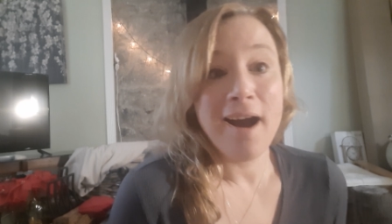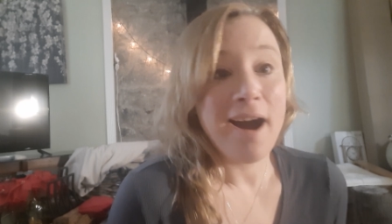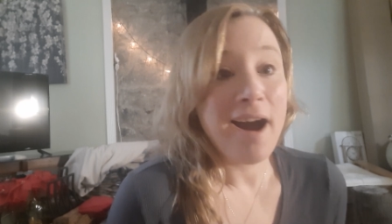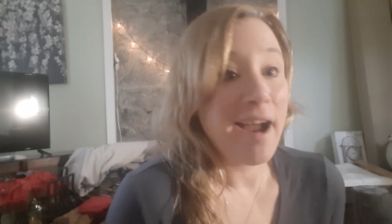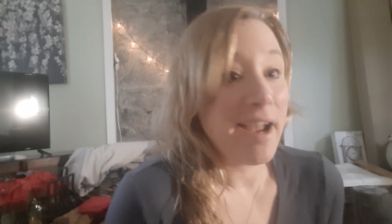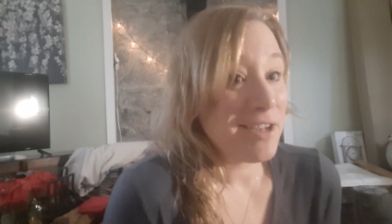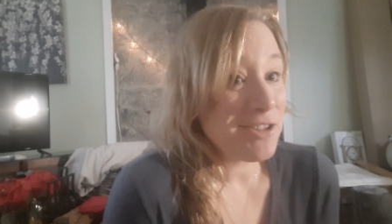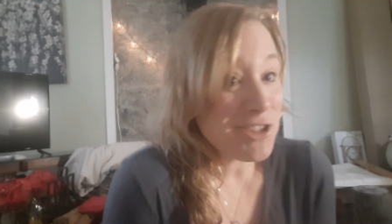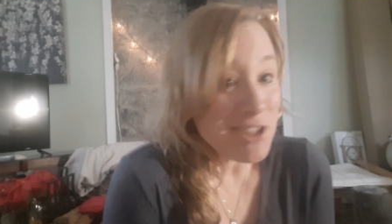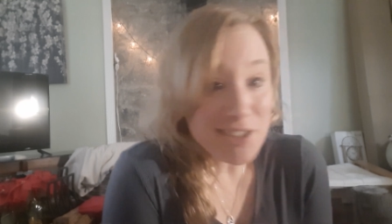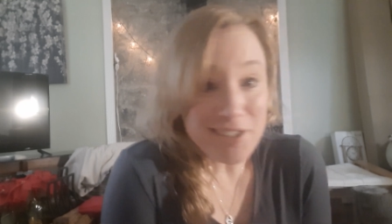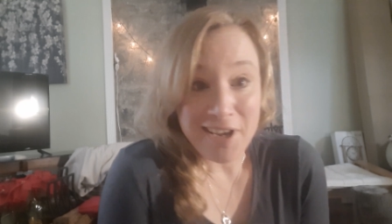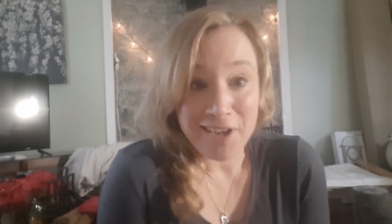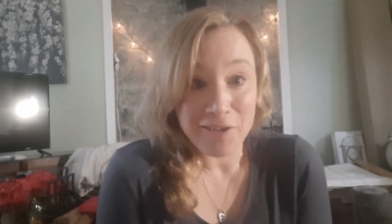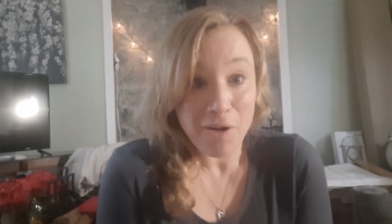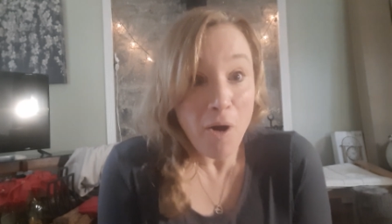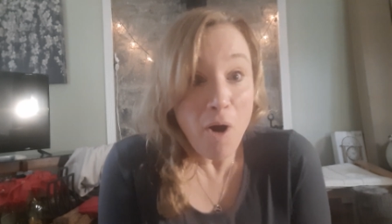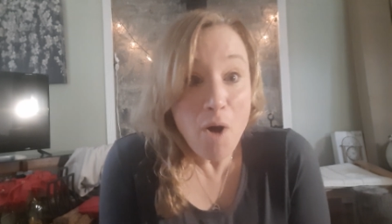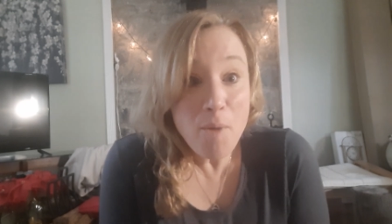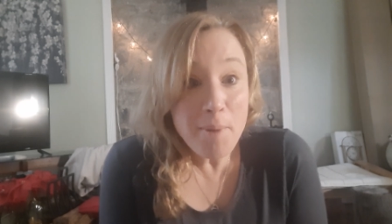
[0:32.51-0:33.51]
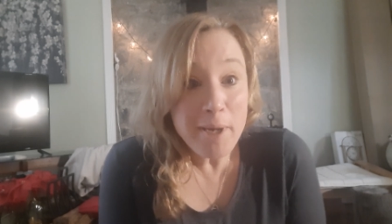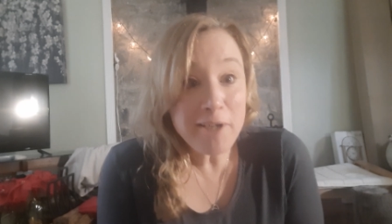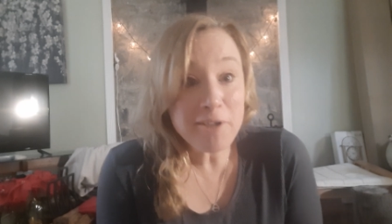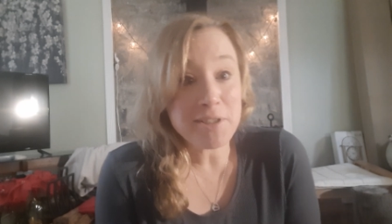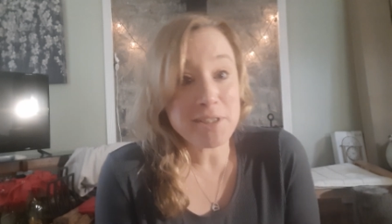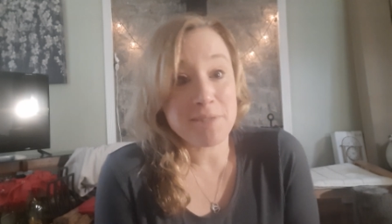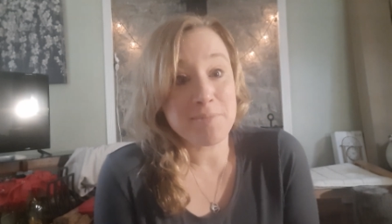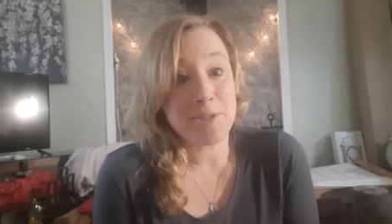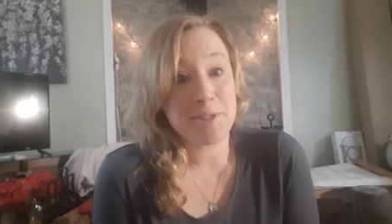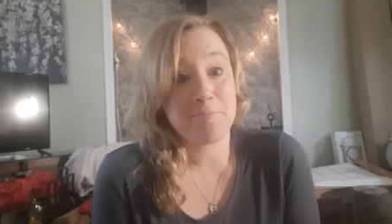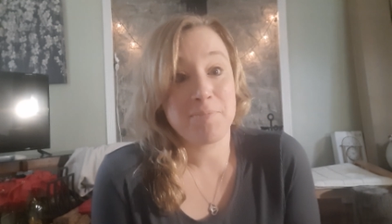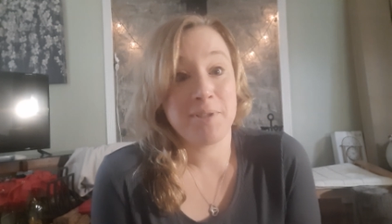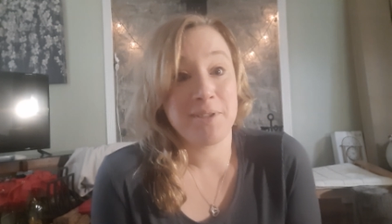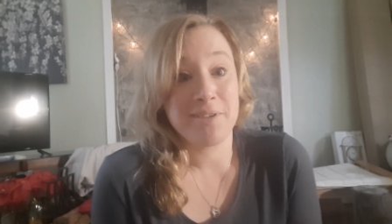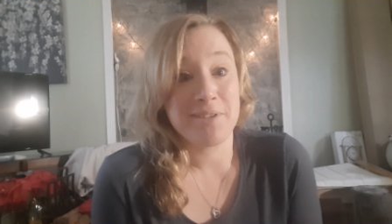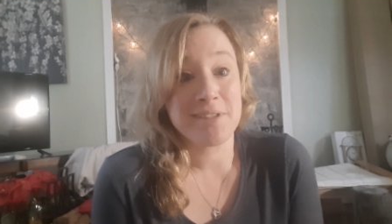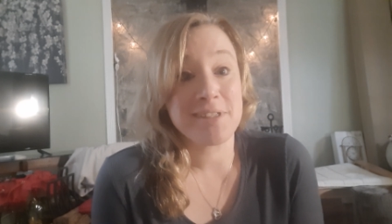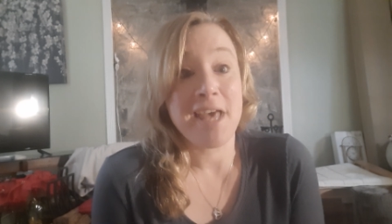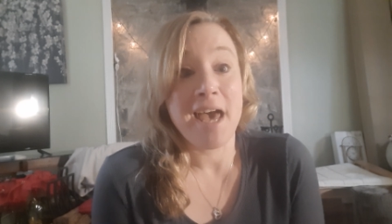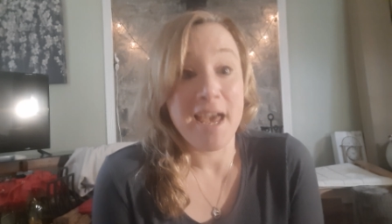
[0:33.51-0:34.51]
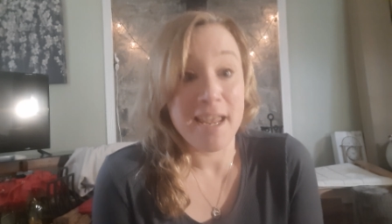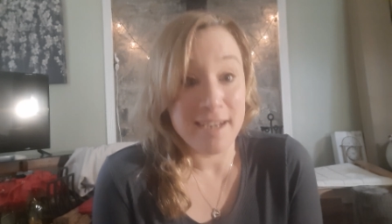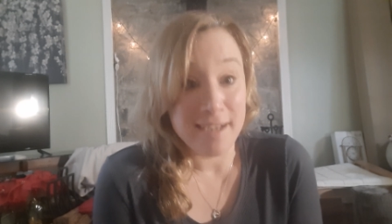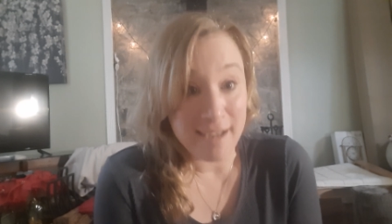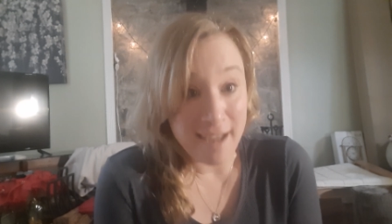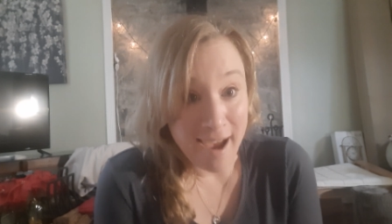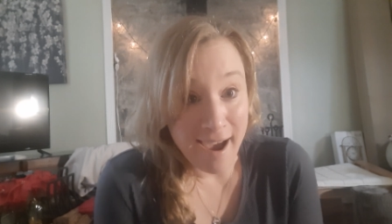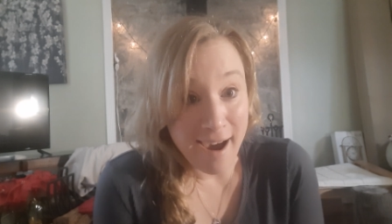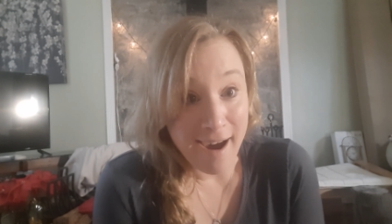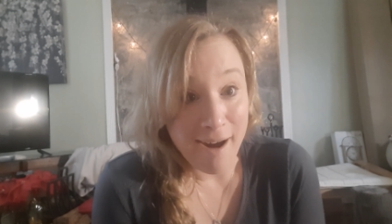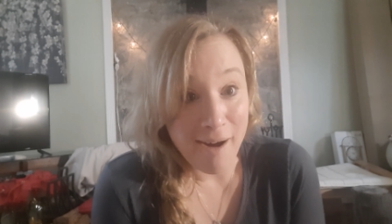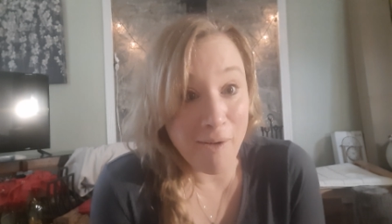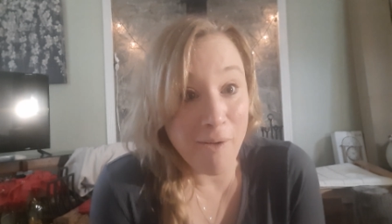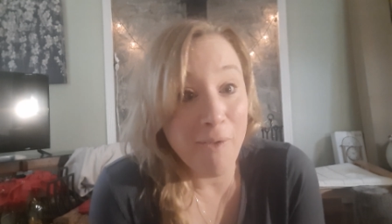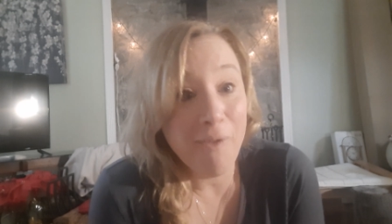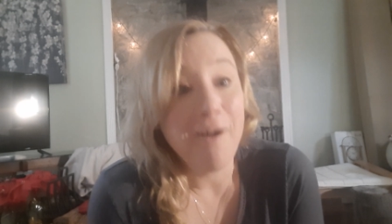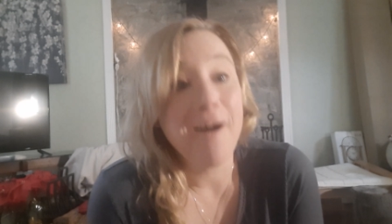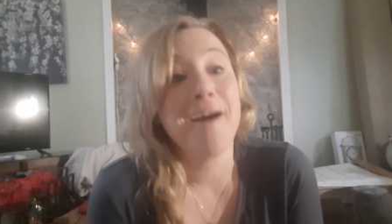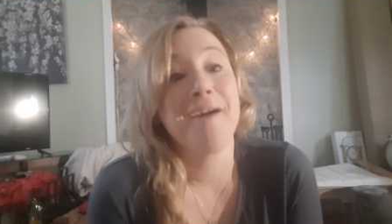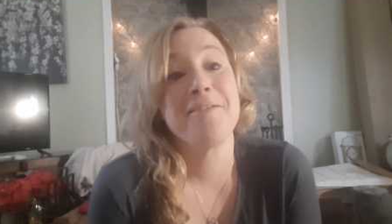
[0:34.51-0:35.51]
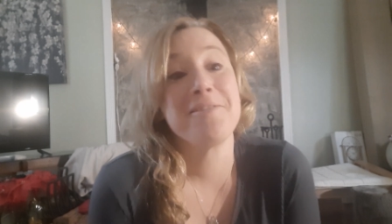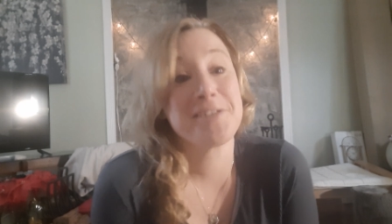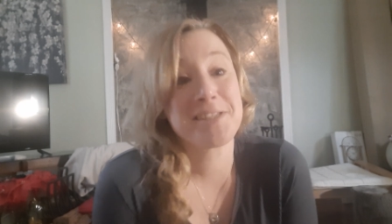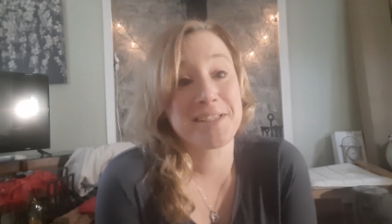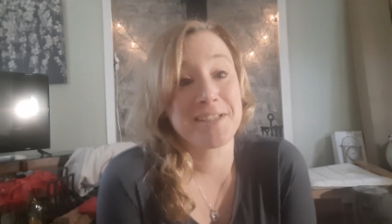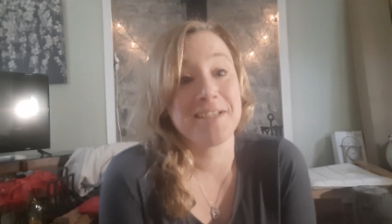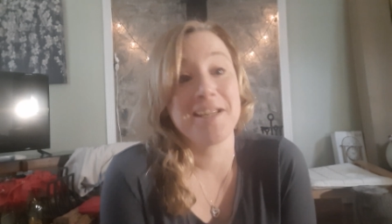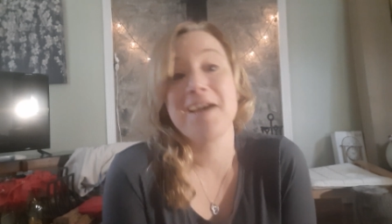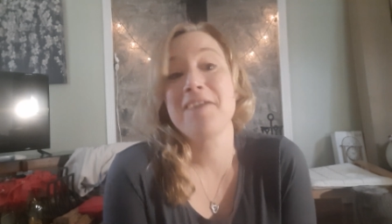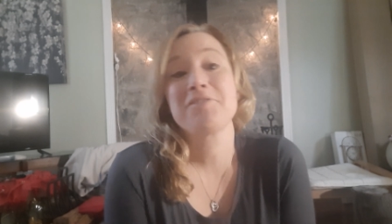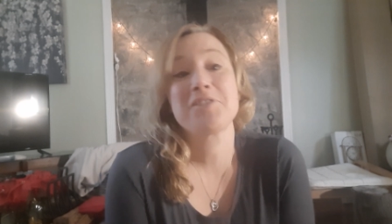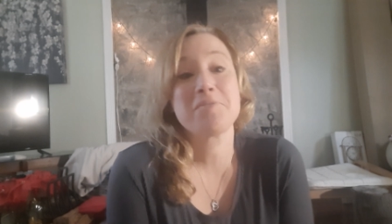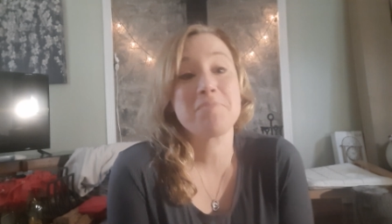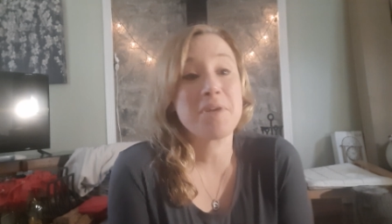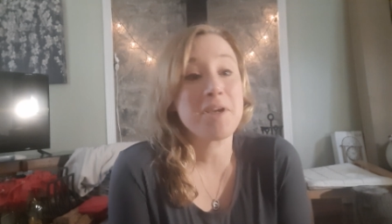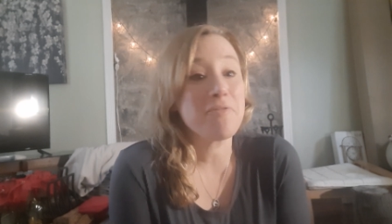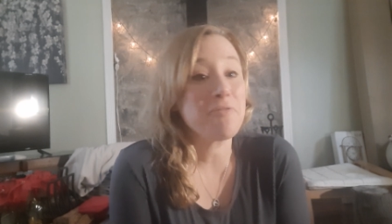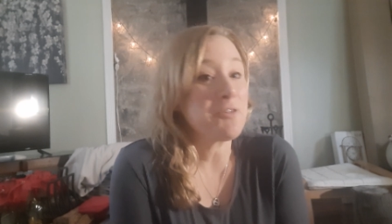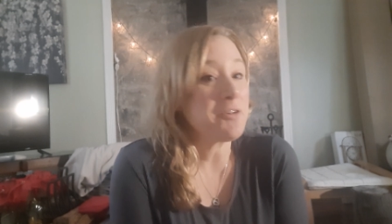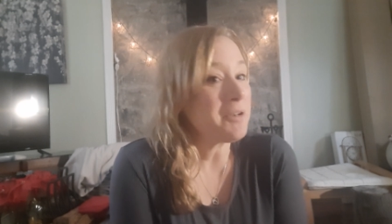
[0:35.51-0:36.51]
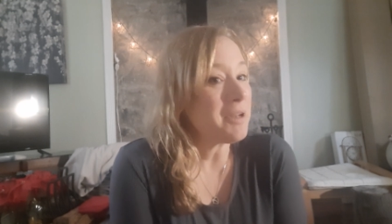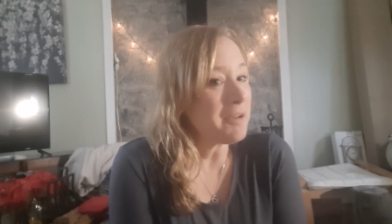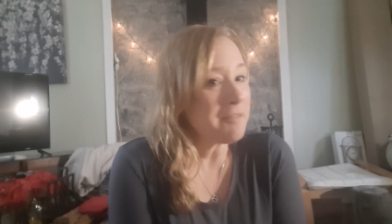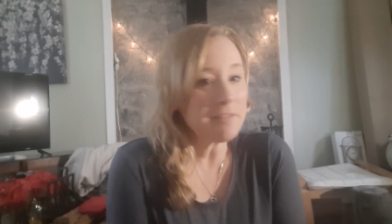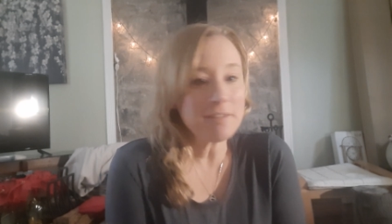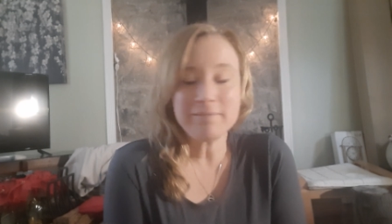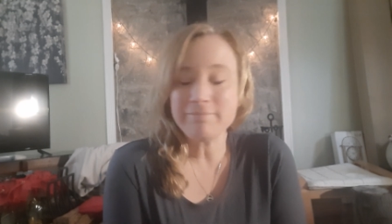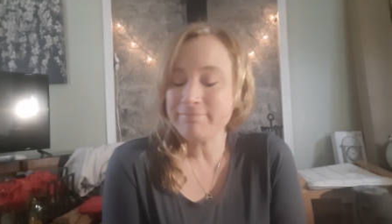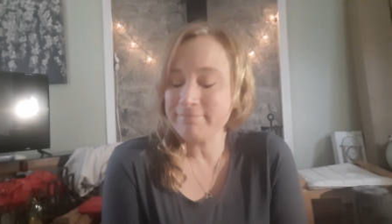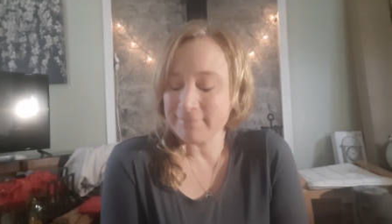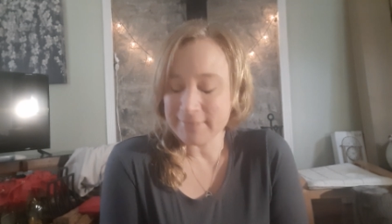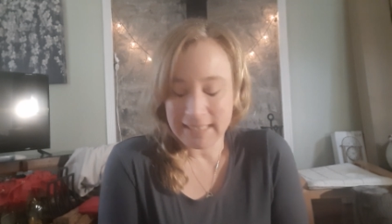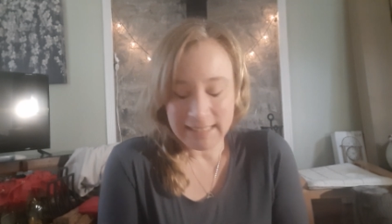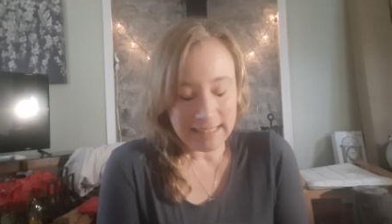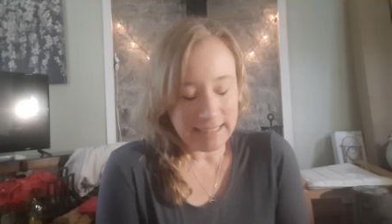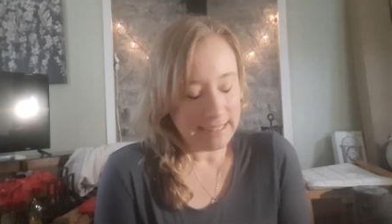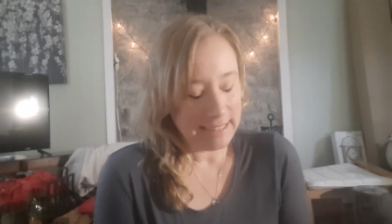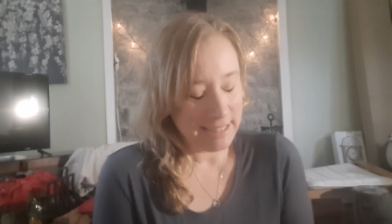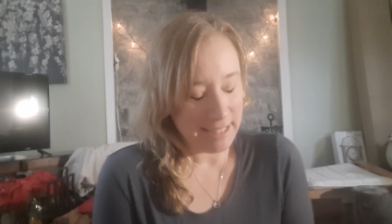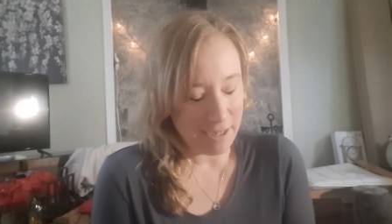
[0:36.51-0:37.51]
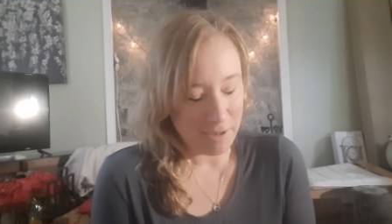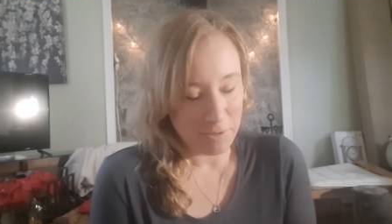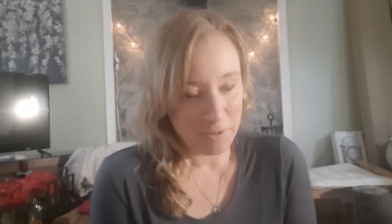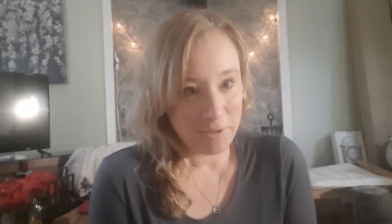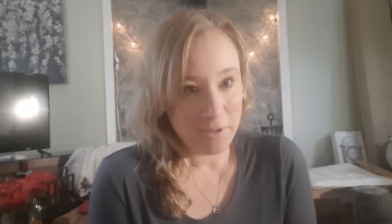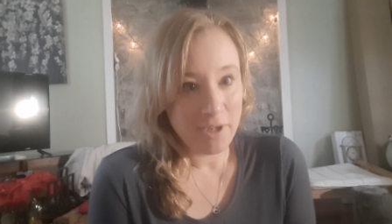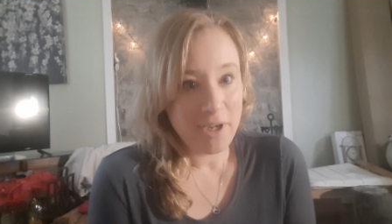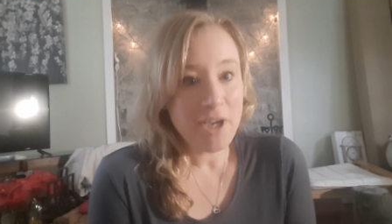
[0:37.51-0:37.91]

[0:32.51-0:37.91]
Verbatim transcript: I had just gotten all my Christmas bills and now I was going to have to pay for an oven? No.